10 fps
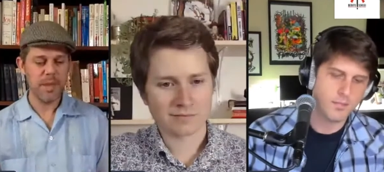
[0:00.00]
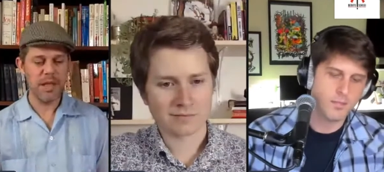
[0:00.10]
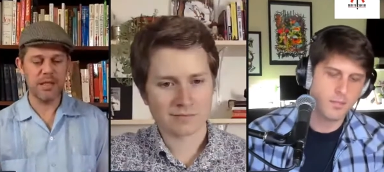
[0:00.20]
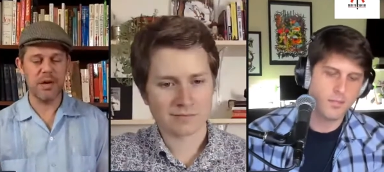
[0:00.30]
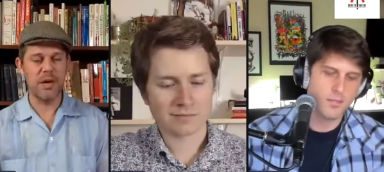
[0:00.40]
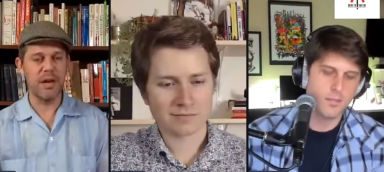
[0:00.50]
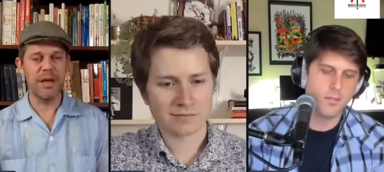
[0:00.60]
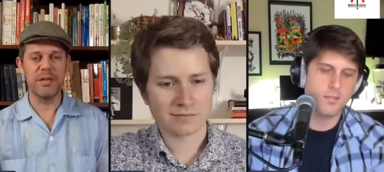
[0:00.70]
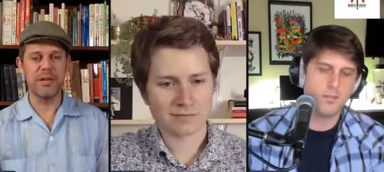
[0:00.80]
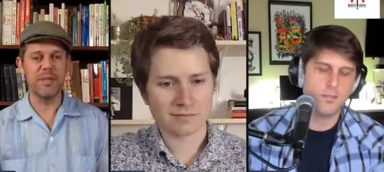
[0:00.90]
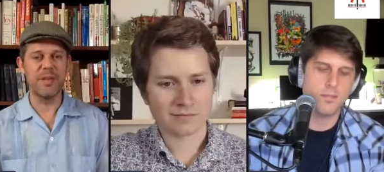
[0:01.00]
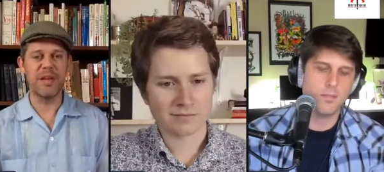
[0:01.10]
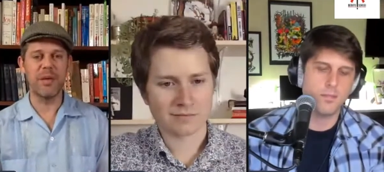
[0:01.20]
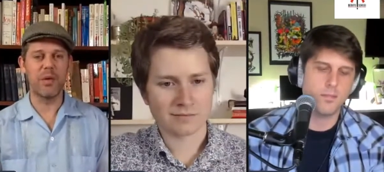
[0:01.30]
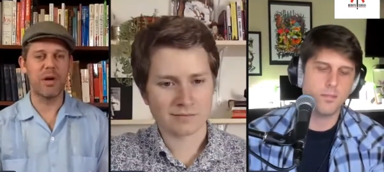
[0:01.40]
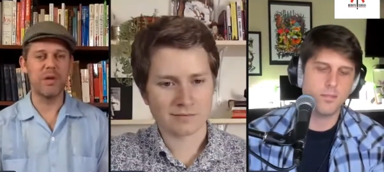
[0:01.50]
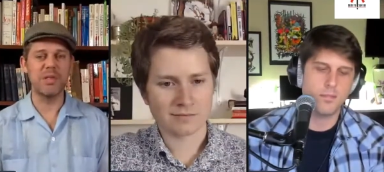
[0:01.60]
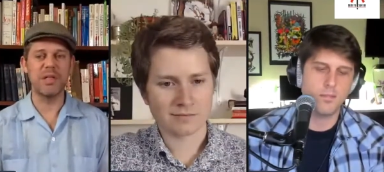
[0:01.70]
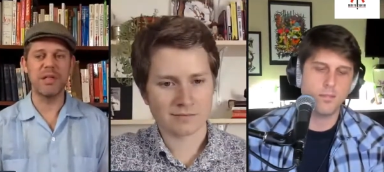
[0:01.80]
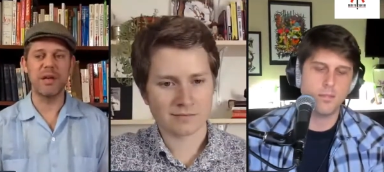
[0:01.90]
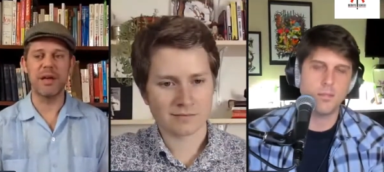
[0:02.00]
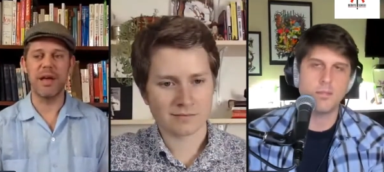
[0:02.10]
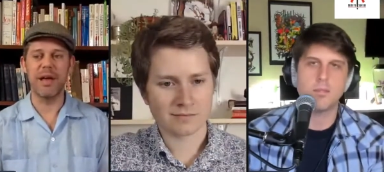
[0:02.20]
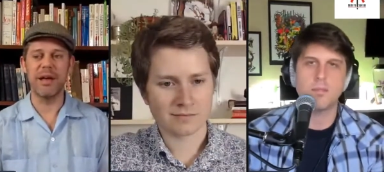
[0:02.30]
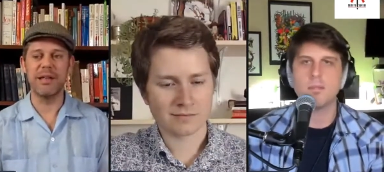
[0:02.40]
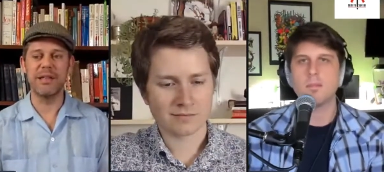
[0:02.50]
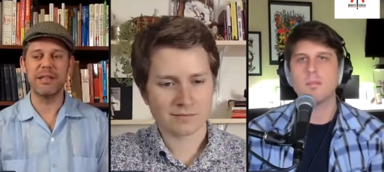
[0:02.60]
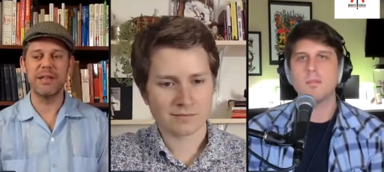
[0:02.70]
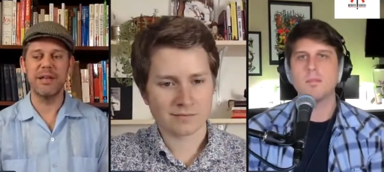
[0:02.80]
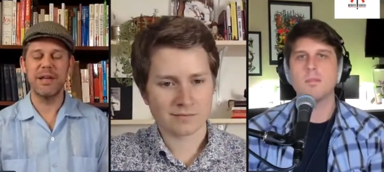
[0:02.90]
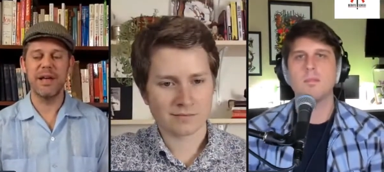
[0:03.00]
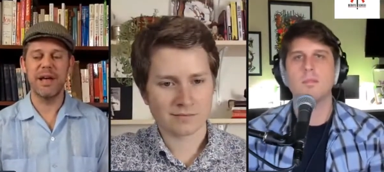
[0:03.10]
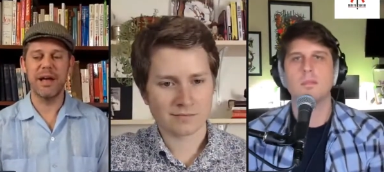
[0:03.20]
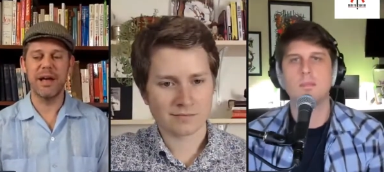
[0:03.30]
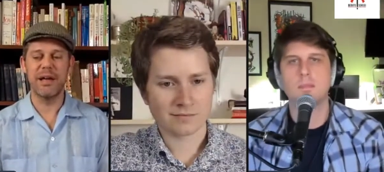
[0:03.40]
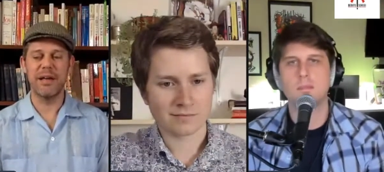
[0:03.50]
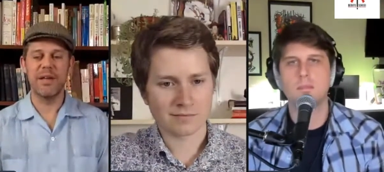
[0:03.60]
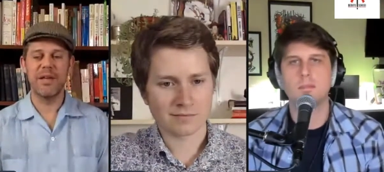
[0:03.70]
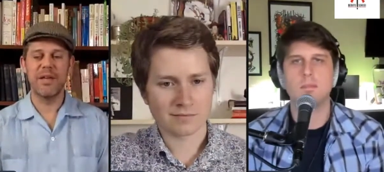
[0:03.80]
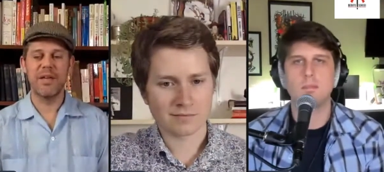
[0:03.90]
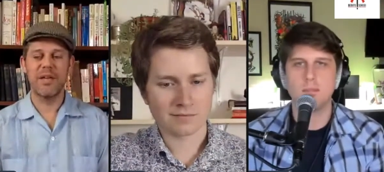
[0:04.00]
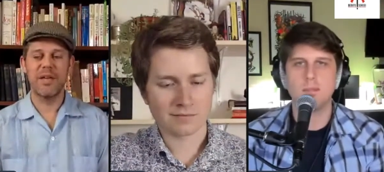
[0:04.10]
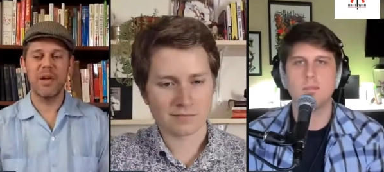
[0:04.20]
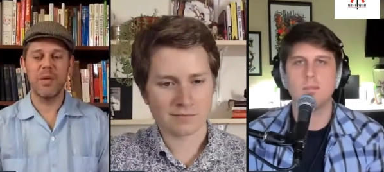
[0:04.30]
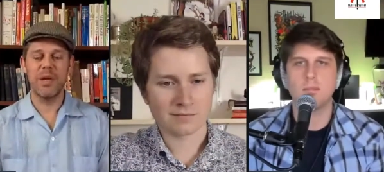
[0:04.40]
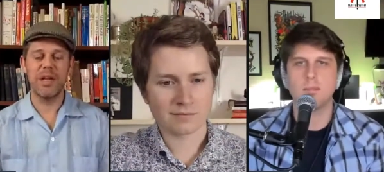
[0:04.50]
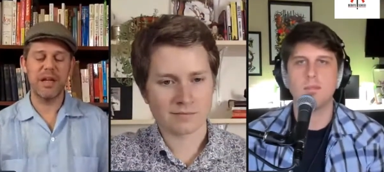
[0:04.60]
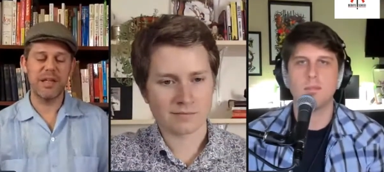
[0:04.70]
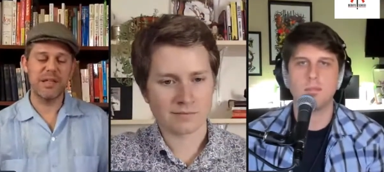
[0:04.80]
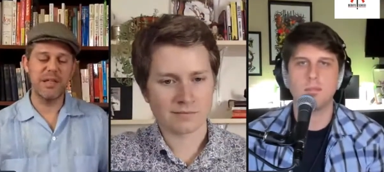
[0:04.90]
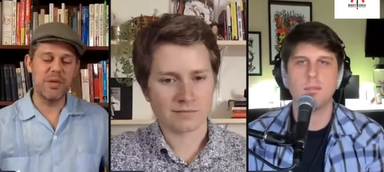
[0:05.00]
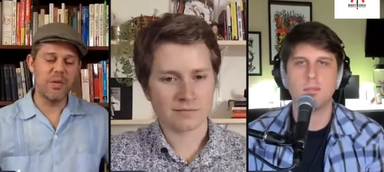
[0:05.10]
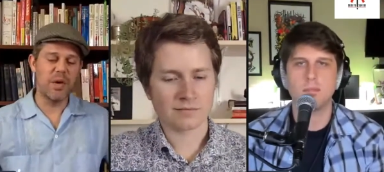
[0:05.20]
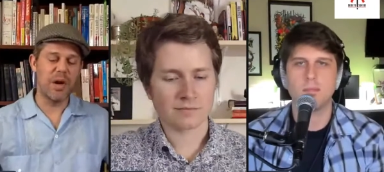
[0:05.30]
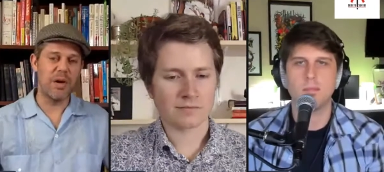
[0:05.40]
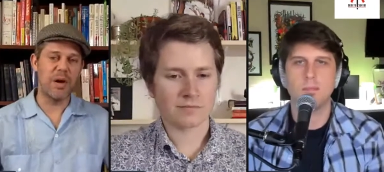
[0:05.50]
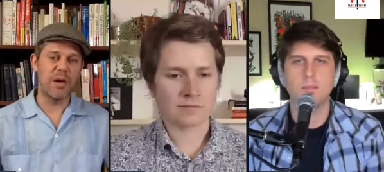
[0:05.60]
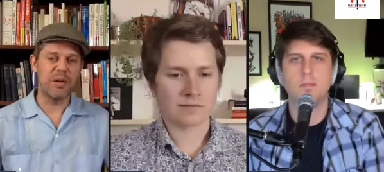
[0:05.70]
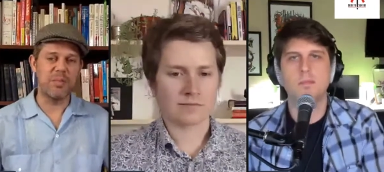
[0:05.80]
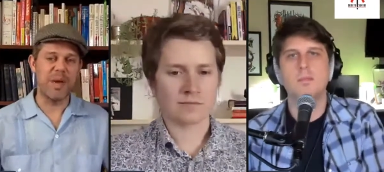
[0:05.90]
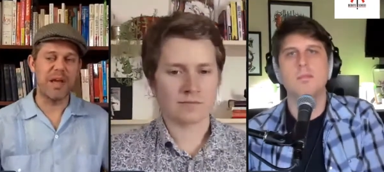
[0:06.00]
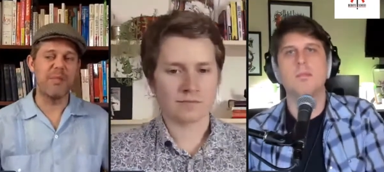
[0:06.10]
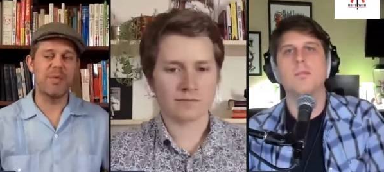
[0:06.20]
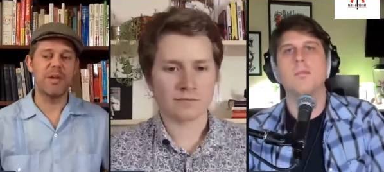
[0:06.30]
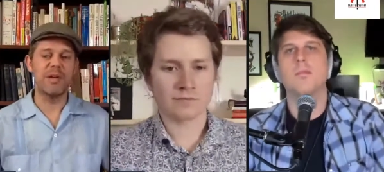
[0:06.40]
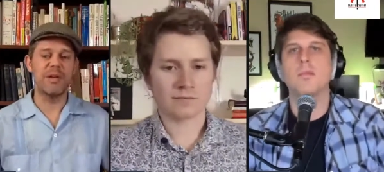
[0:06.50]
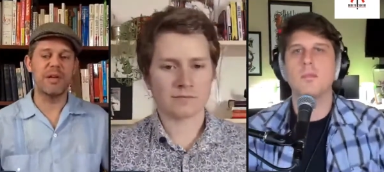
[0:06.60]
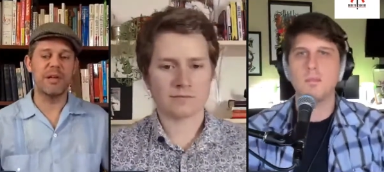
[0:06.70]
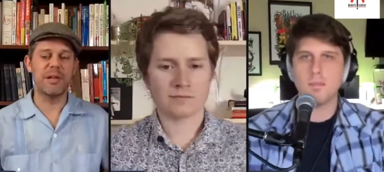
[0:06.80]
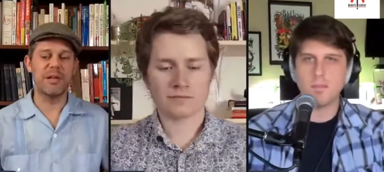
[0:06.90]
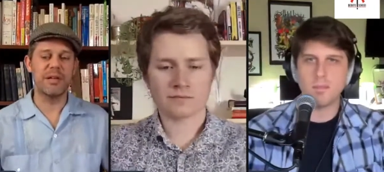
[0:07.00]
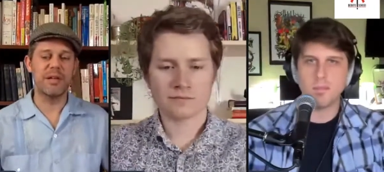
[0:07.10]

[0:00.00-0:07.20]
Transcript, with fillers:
Speaker 1: this online tournament that we're hosting, and uh, you know we didn't get to do our, our debate, but uh,